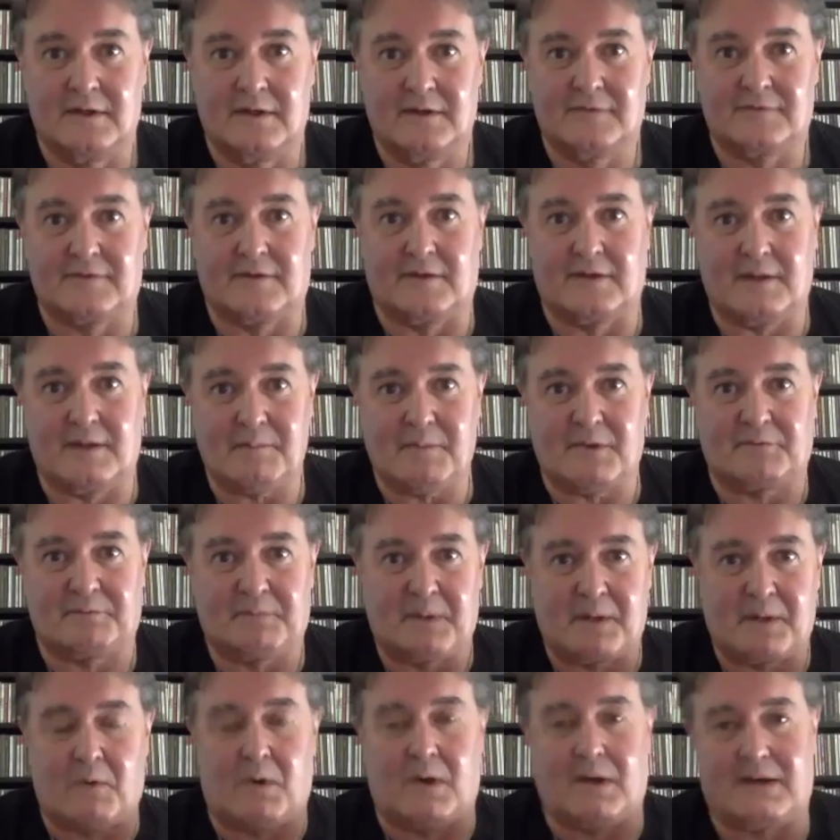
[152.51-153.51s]
So that must
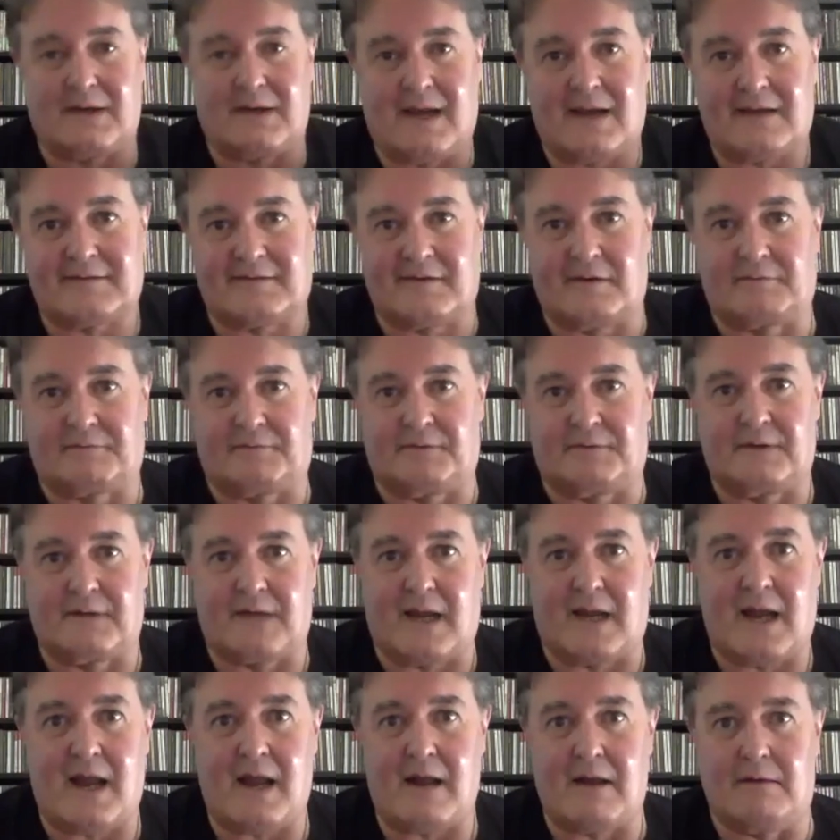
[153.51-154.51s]
be quite an asset for you to
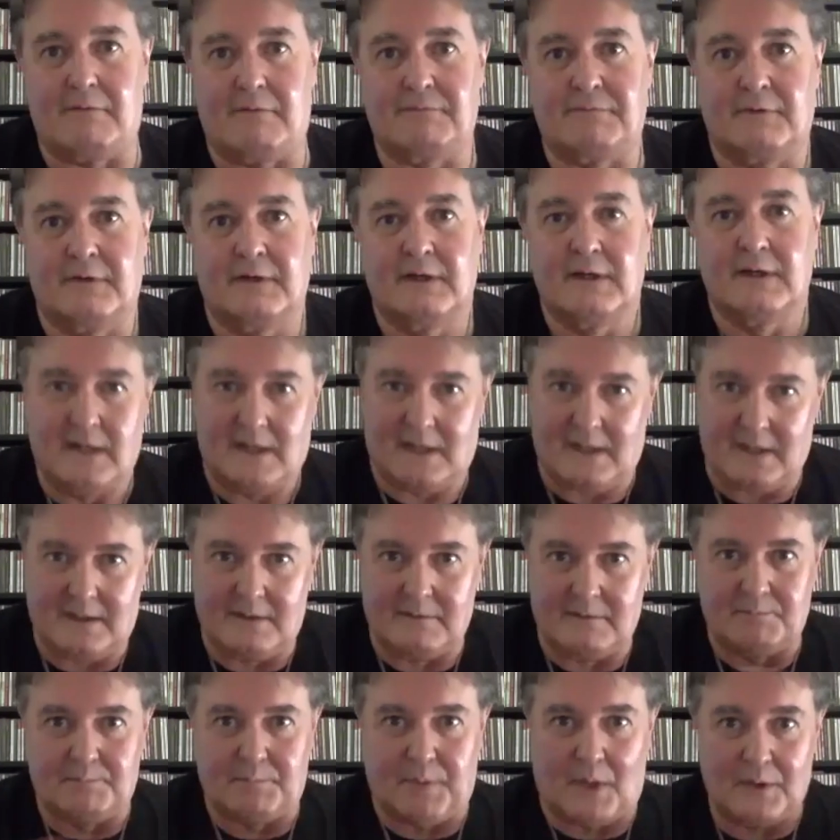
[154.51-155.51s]
have
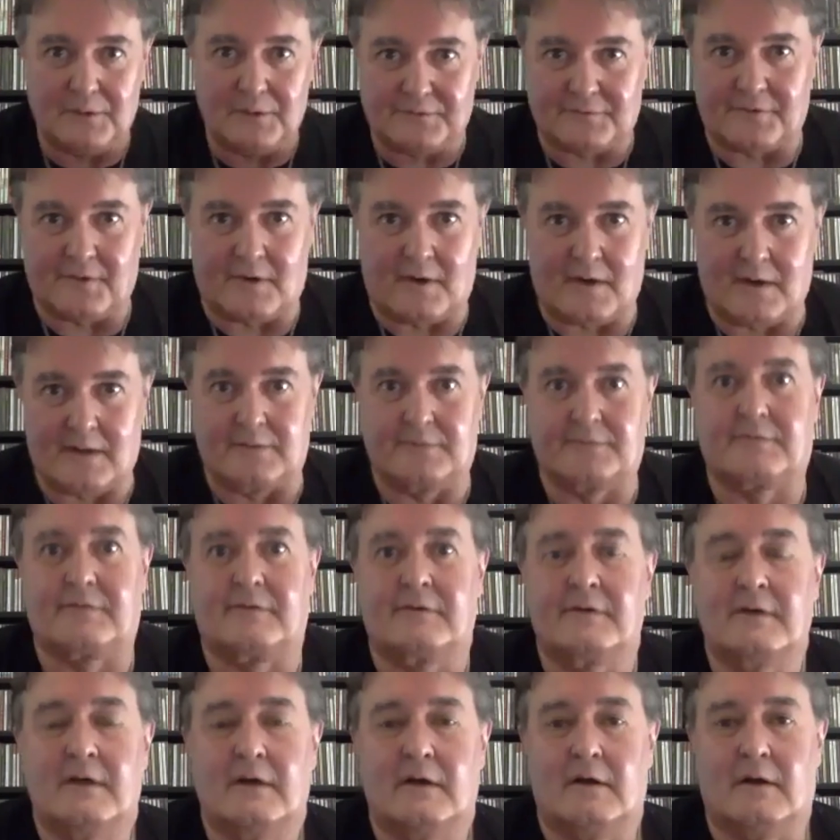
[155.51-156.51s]
in both sides
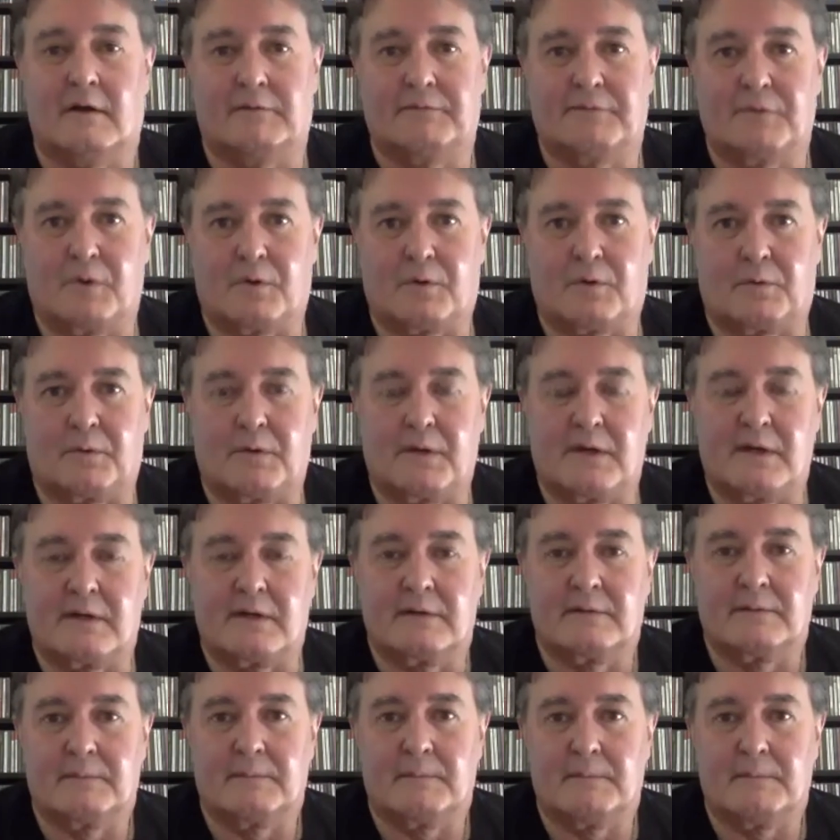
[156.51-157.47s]
of your career.